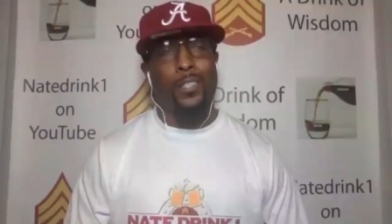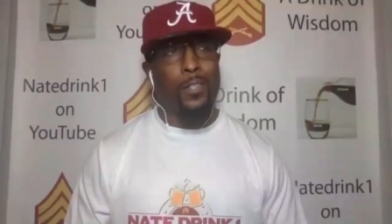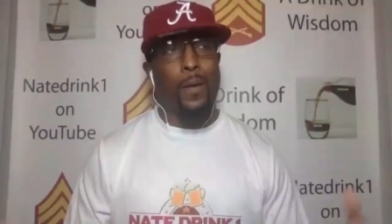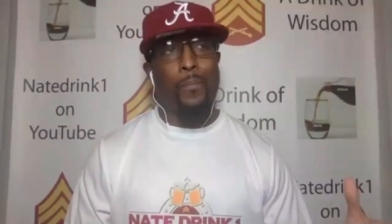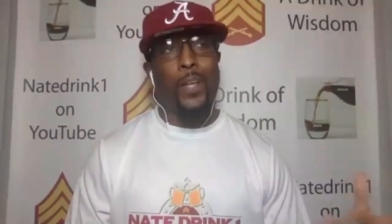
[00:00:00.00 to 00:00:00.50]

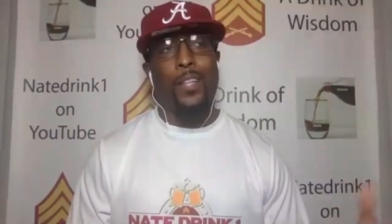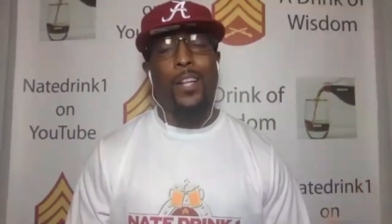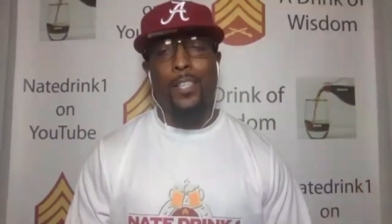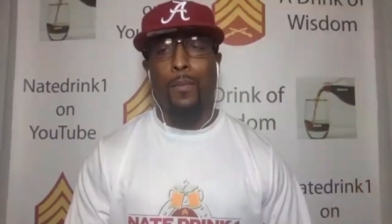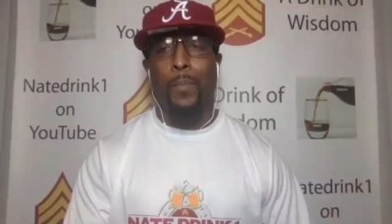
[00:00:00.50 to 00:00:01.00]
I think
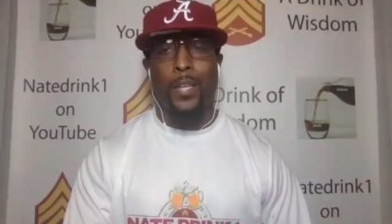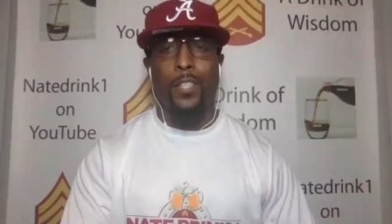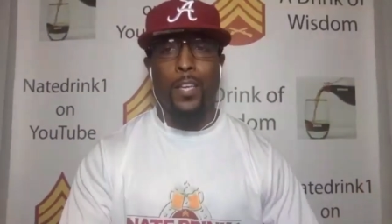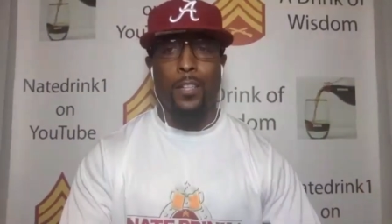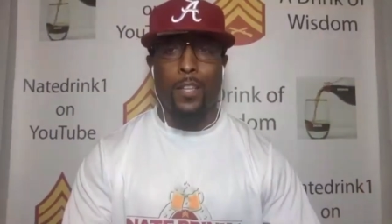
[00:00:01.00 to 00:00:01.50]
that's a Big
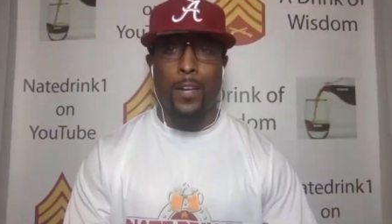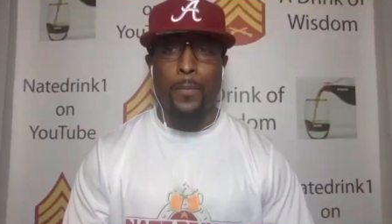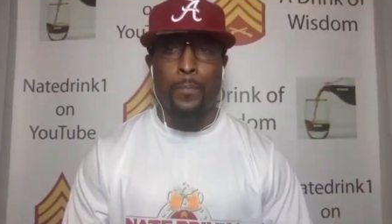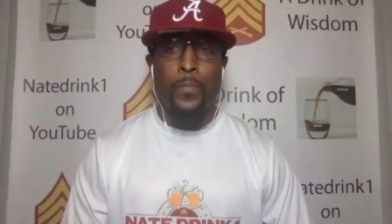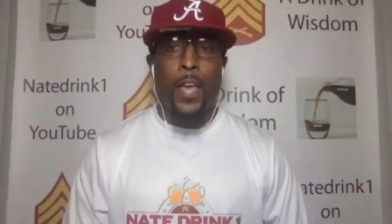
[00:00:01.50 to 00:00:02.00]
Ten thing
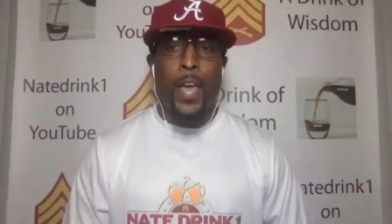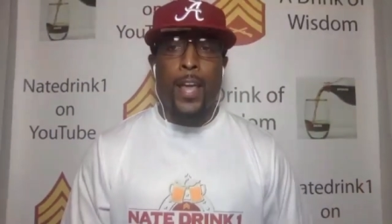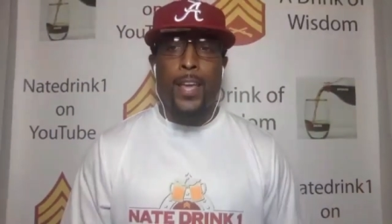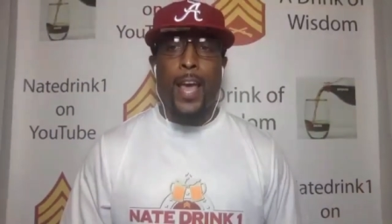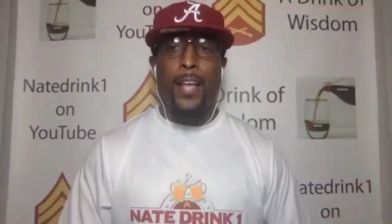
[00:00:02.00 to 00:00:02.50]
and
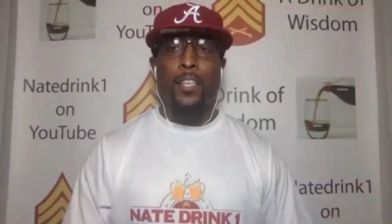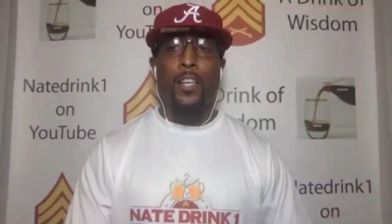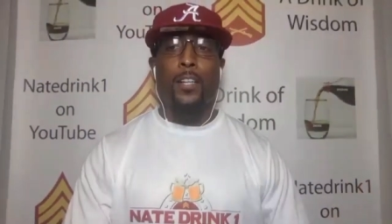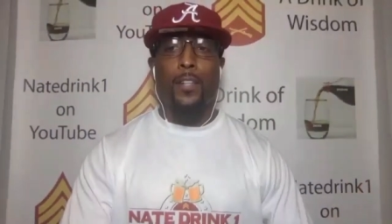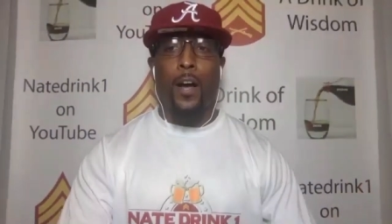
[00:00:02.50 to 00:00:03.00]
he has
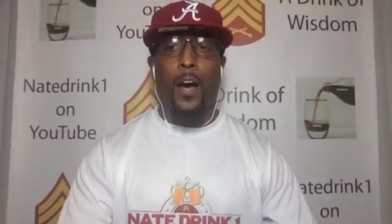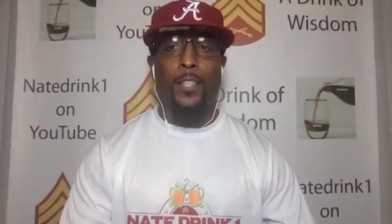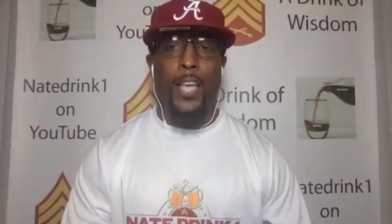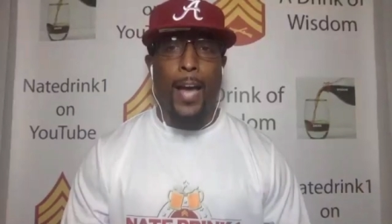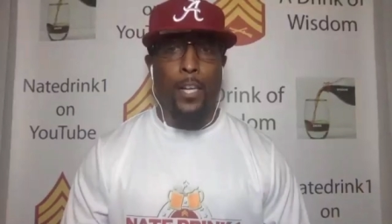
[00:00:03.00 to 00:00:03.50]
good uh,
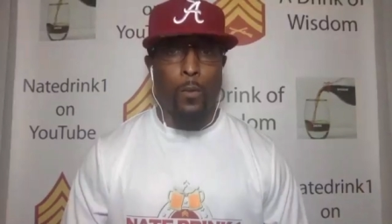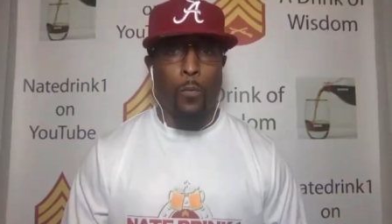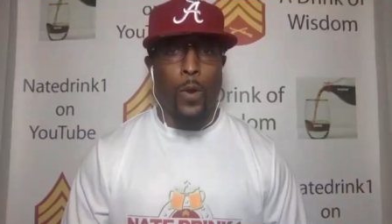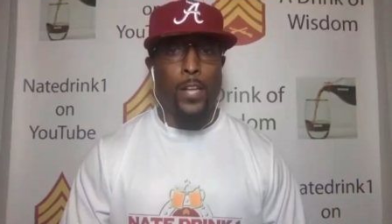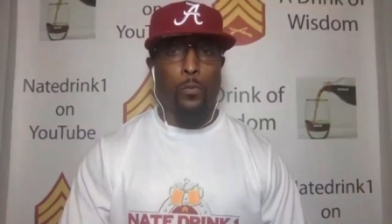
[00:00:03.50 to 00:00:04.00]
tackling
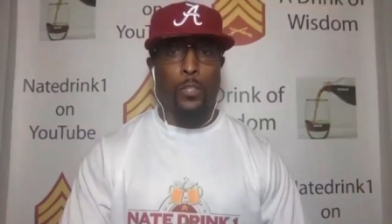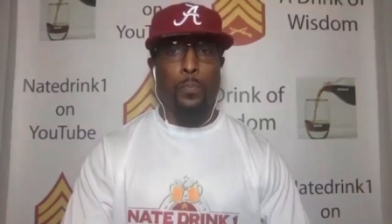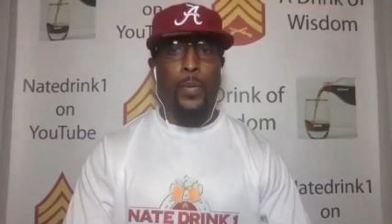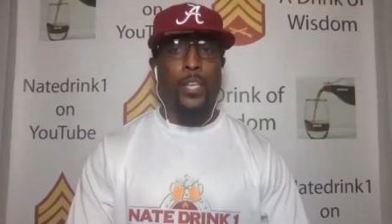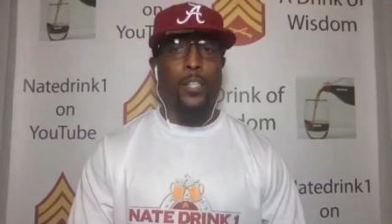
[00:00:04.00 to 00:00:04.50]
range with
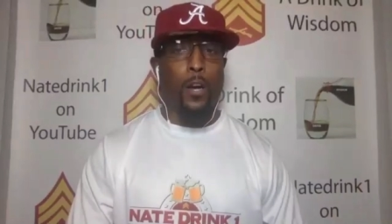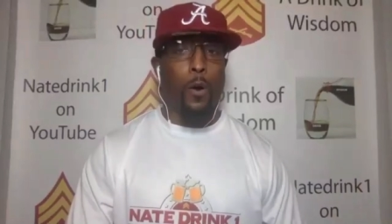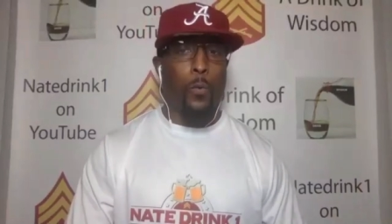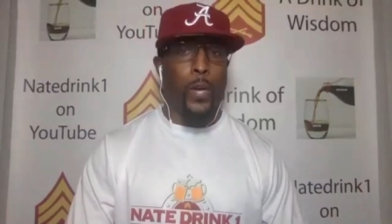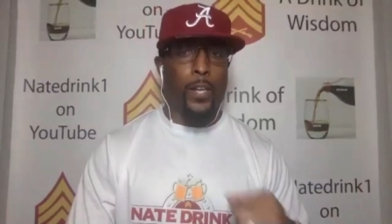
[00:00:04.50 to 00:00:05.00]
speed to go
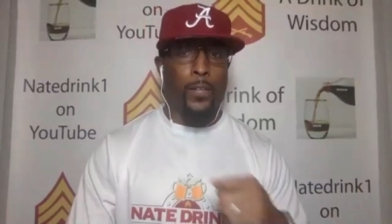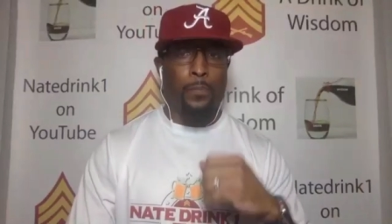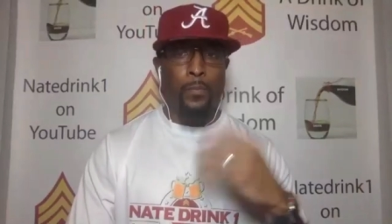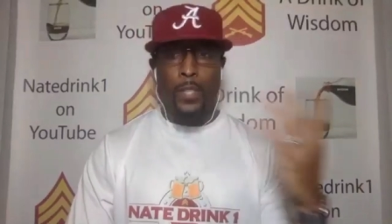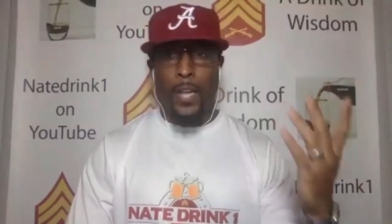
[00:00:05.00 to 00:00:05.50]
with it.
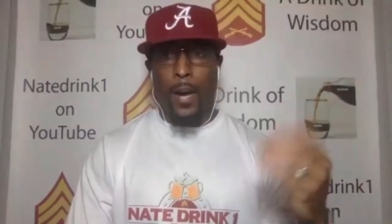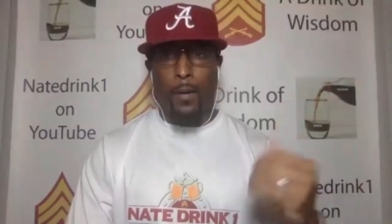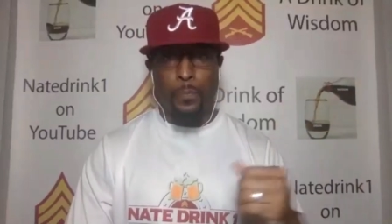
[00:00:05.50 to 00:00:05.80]
Now,